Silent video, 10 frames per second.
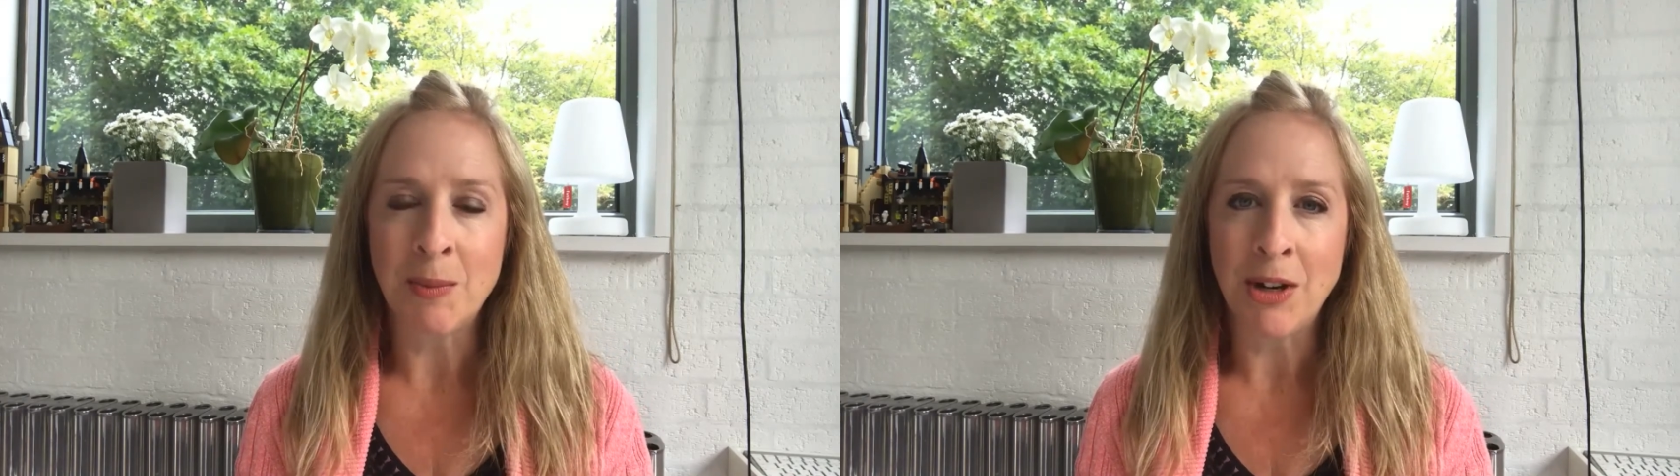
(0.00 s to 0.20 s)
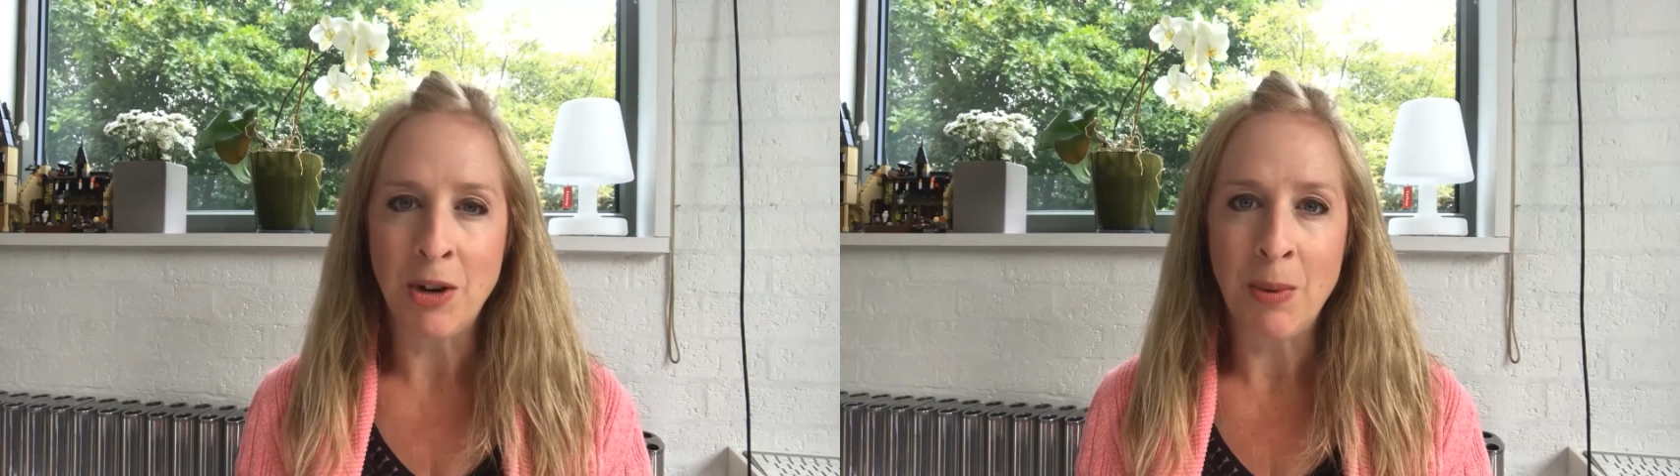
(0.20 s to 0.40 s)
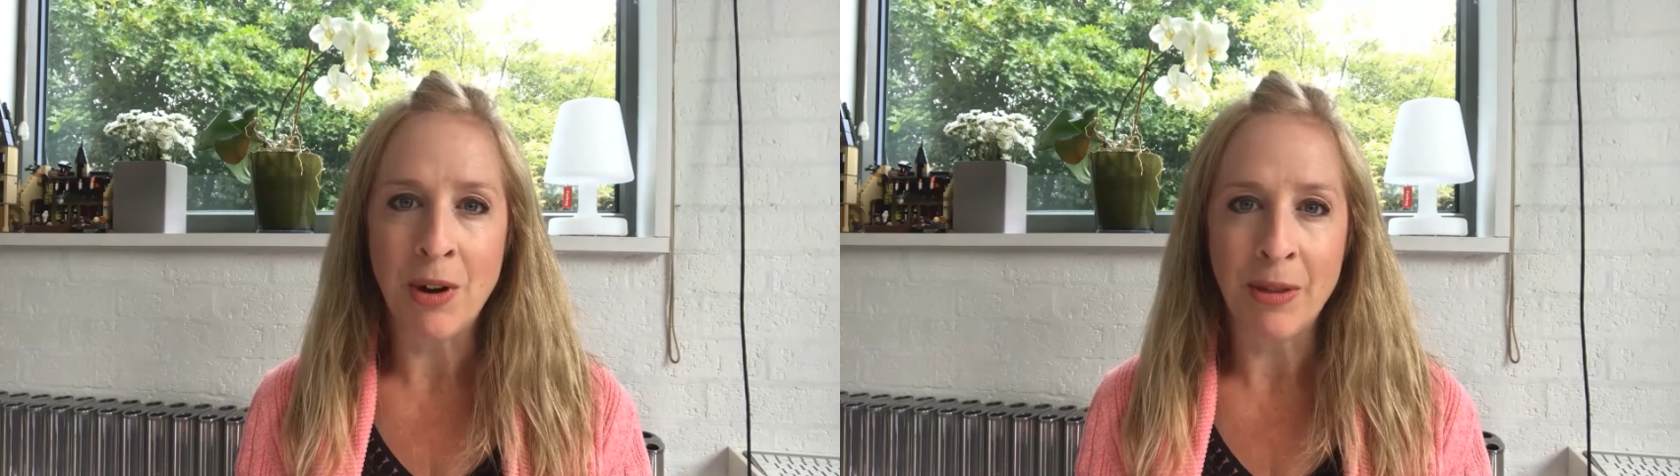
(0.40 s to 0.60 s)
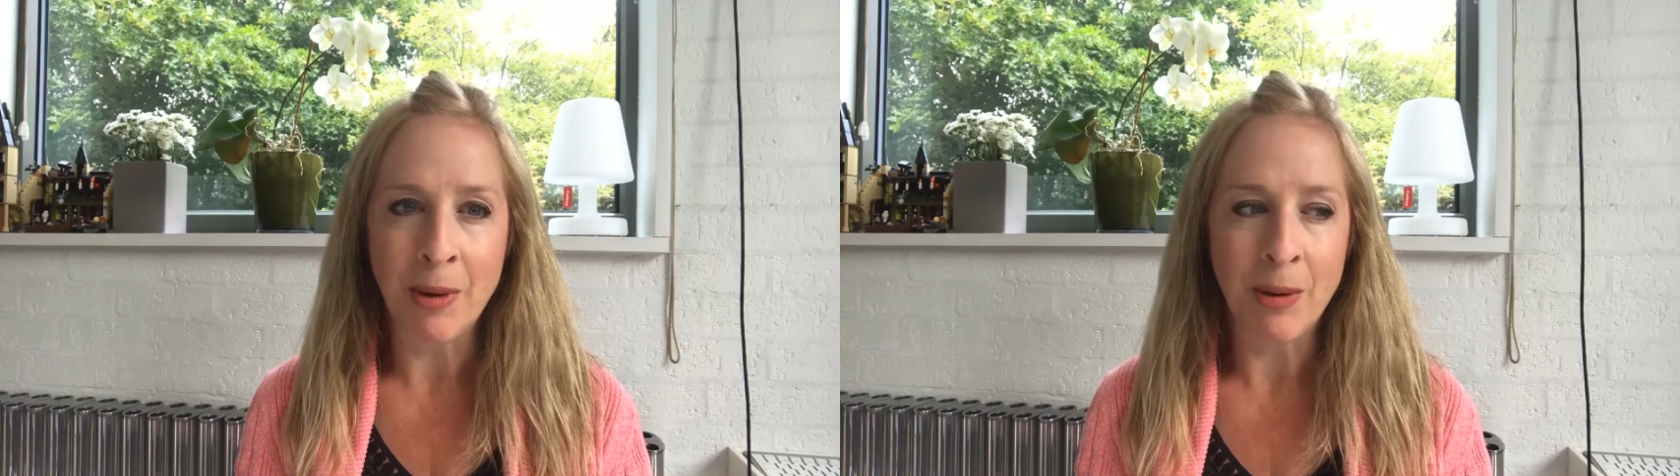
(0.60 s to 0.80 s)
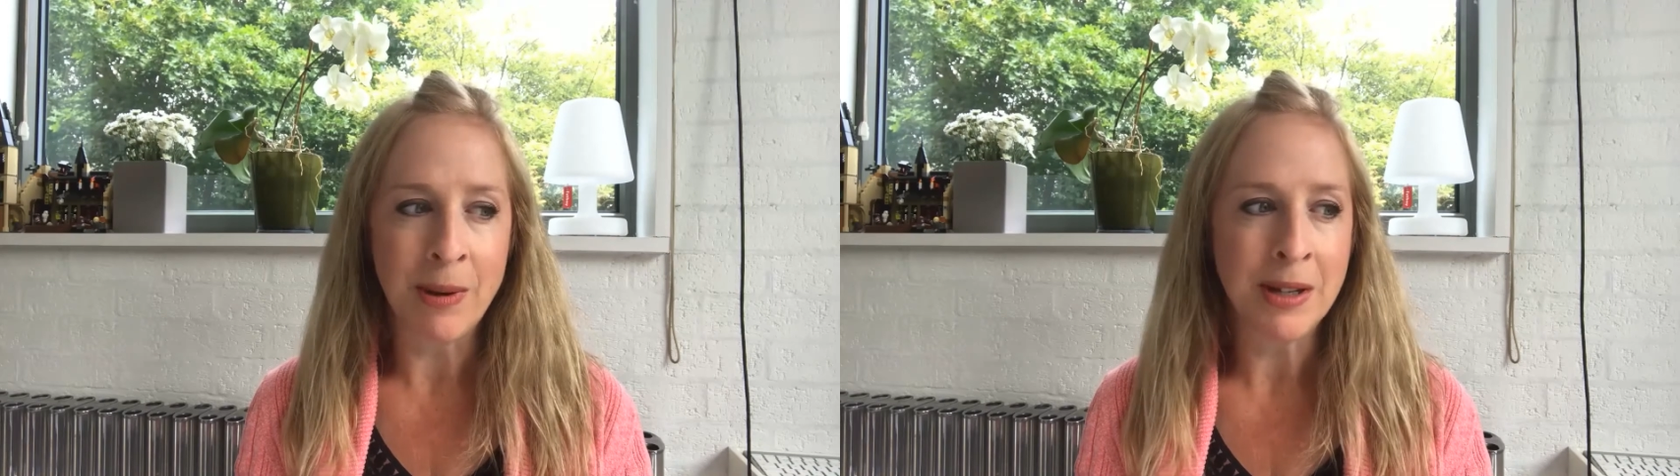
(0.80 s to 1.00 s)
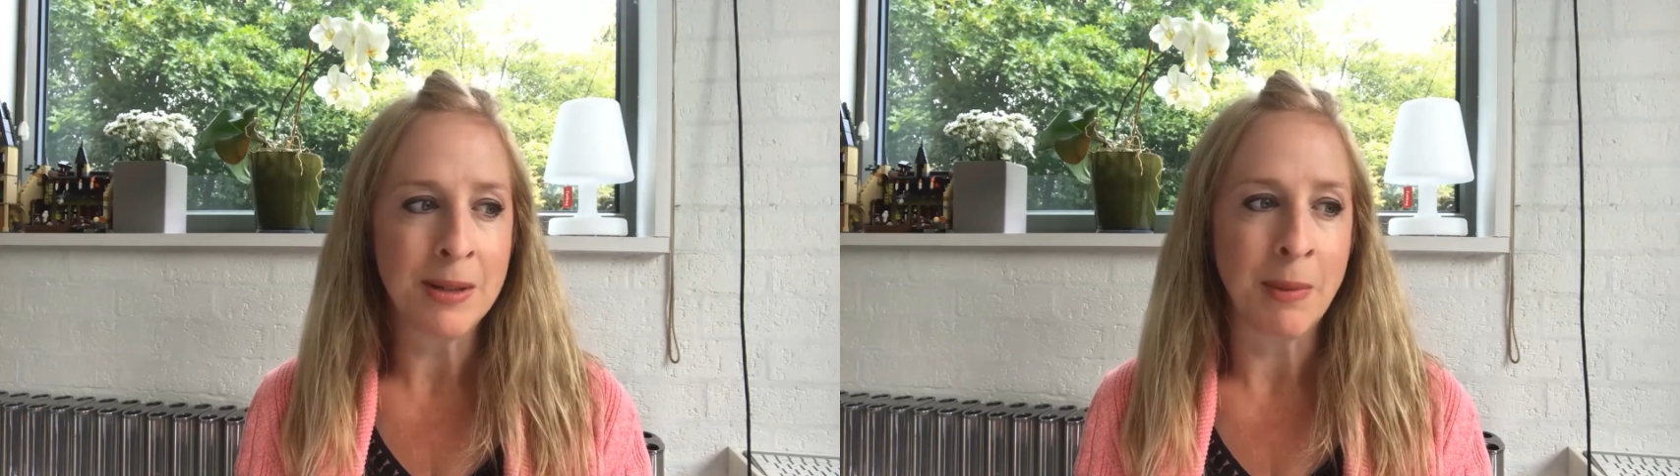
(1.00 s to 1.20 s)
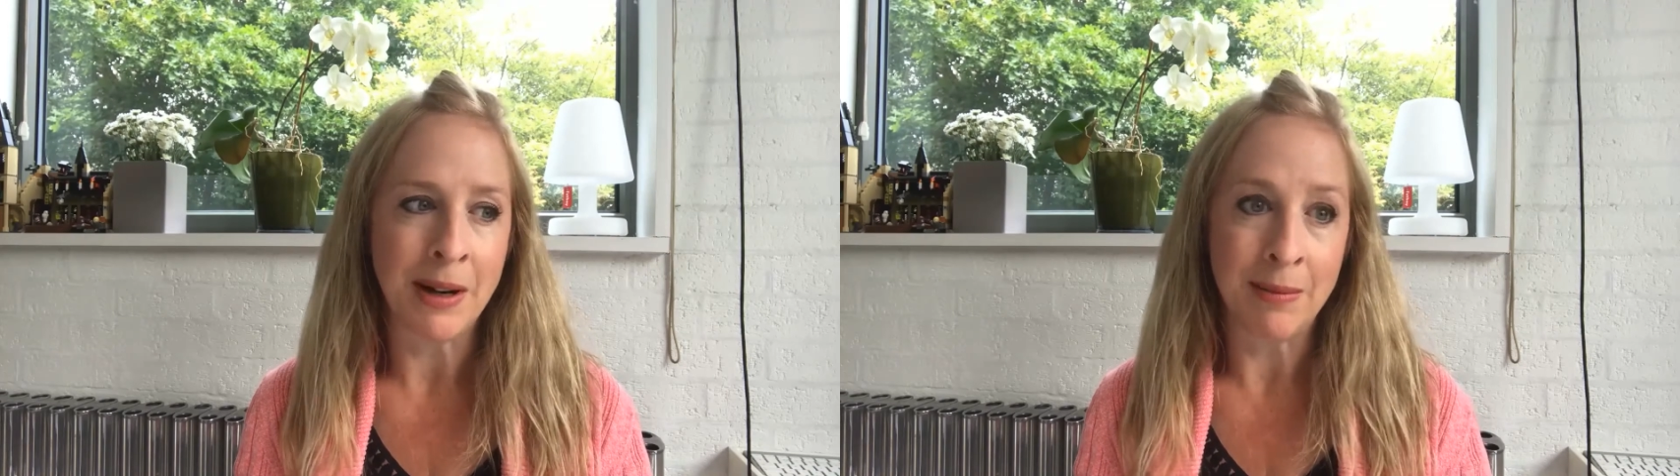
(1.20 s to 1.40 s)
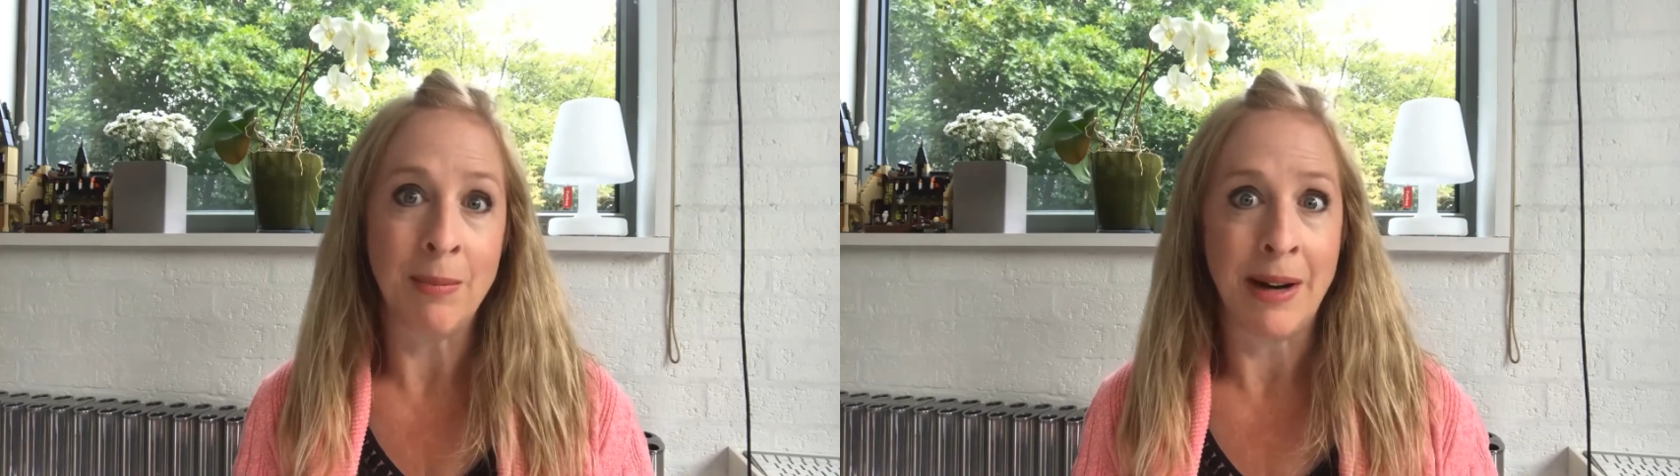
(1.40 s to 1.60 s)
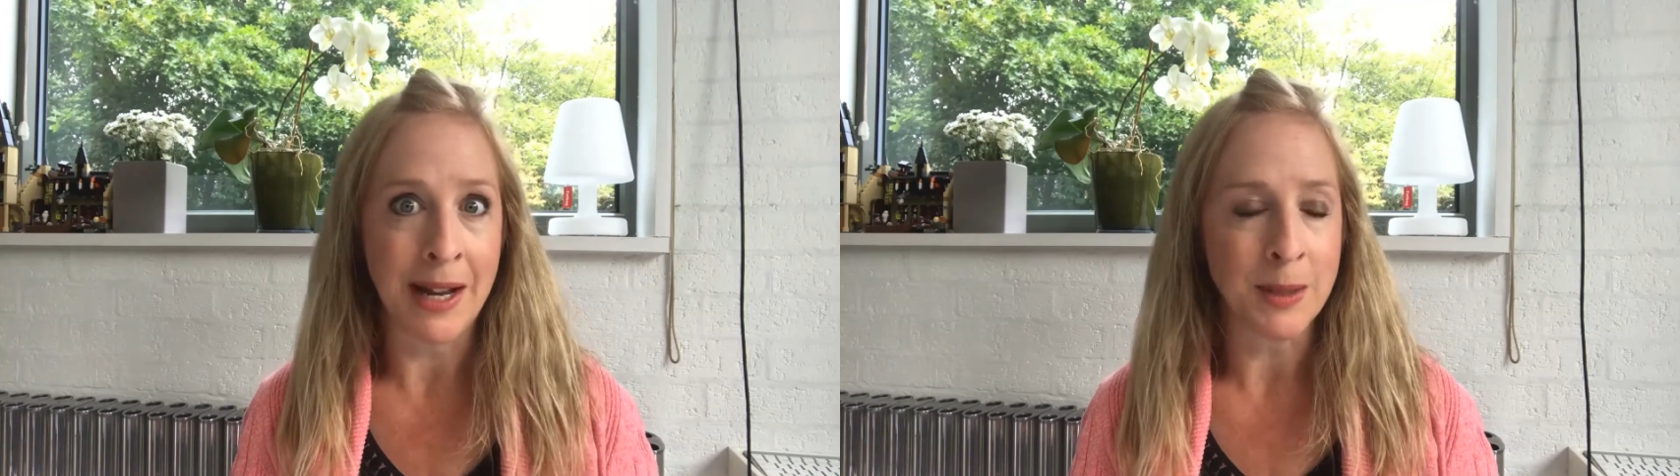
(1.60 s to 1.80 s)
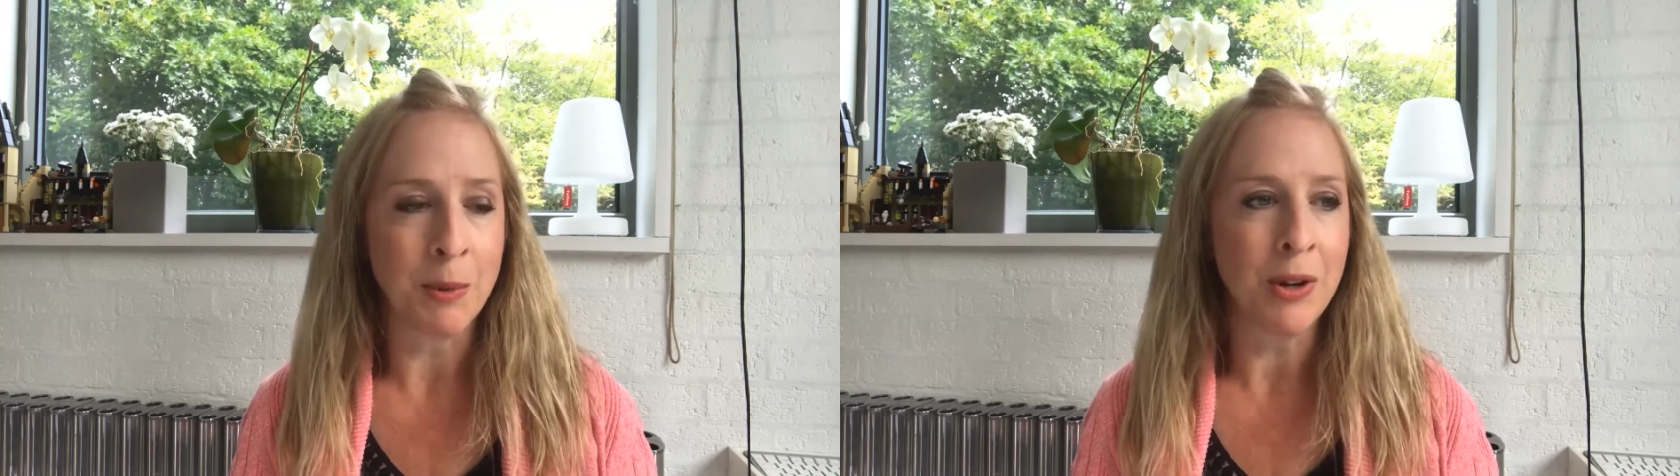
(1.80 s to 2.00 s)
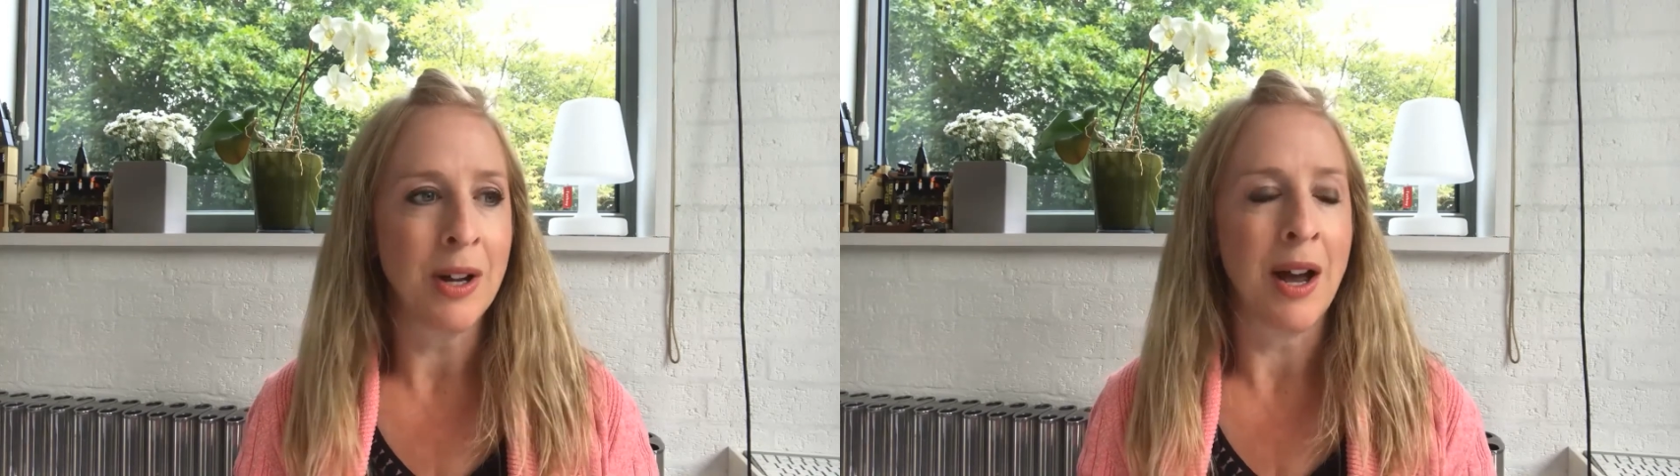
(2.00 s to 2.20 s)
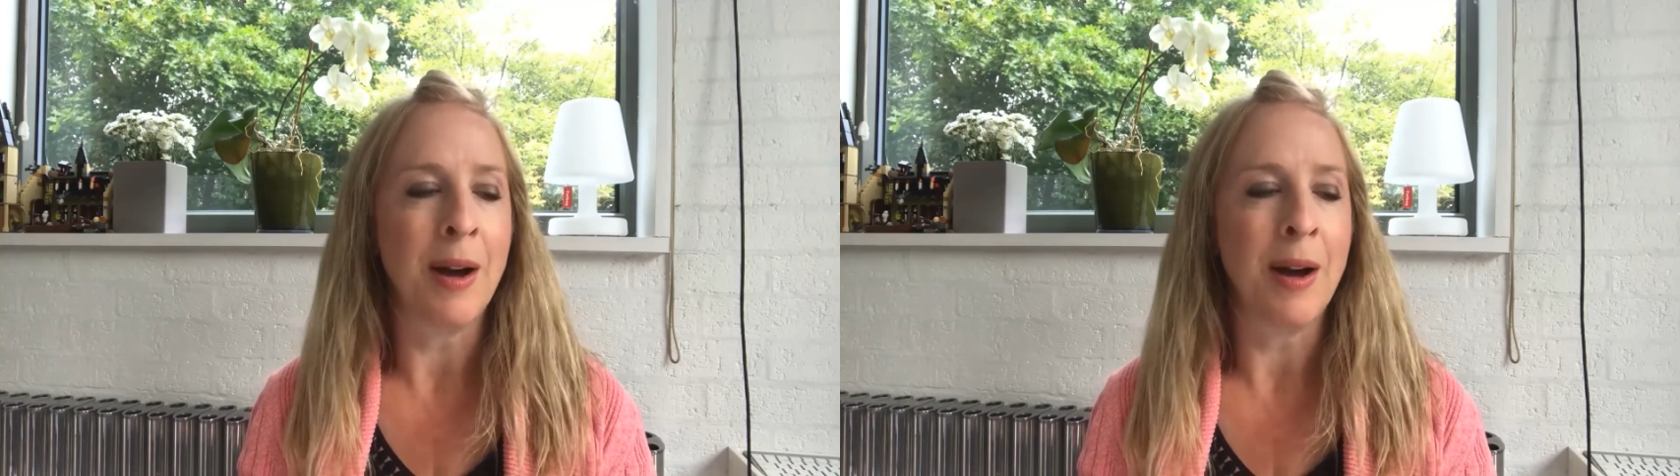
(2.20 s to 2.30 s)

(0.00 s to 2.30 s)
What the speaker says: my new book at the moment, my next book,